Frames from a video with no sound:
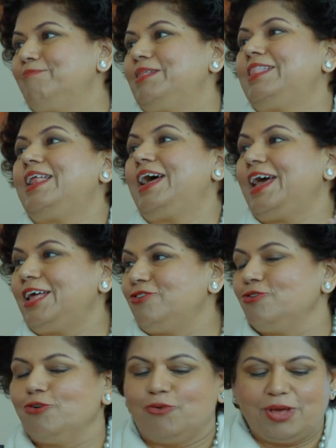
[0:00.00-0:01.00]
But then I had
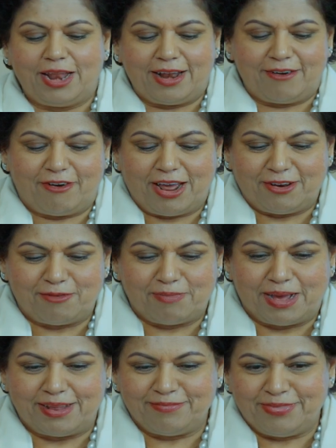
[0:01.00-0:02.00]
to go in and write on
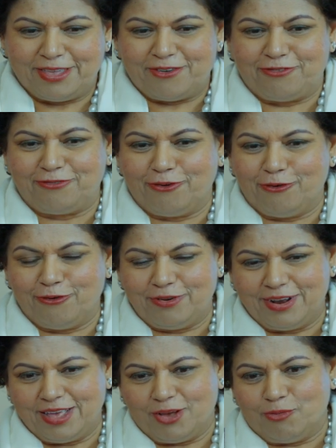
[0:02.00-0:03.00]
my
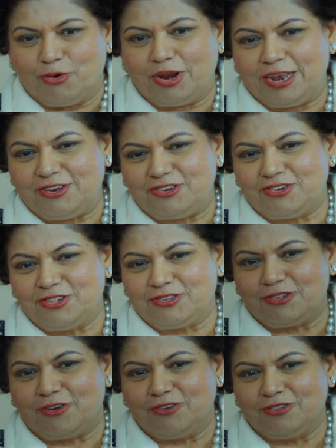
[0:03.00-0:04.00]
phone, what additional
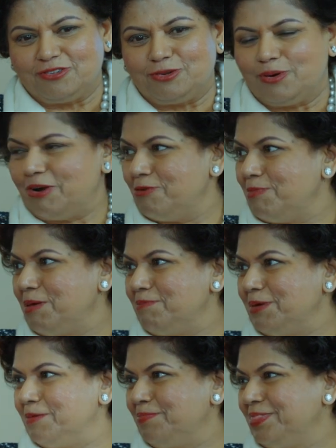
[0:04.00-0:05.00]
songs do I
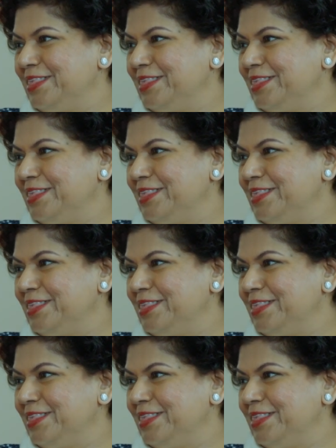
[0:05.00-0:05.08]
remember?